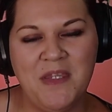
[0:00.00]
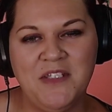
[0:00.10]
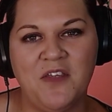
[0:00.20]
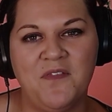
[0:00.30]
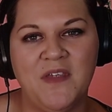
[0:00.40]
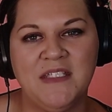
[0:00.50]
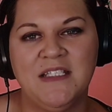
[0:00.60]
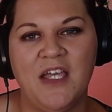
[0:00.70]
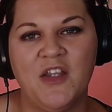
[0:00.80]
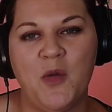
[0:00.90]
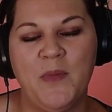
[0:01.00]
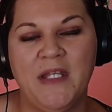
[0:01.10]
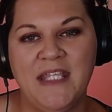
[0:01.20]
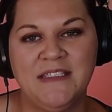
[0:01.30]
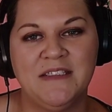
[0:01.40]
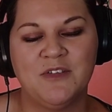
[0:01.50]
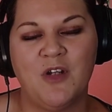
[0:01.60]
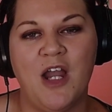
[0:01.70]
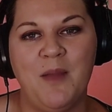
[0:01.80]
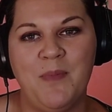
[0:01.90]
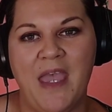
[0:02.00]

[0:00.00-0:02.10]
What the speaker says: Don't forget to like, comment, and subscribe,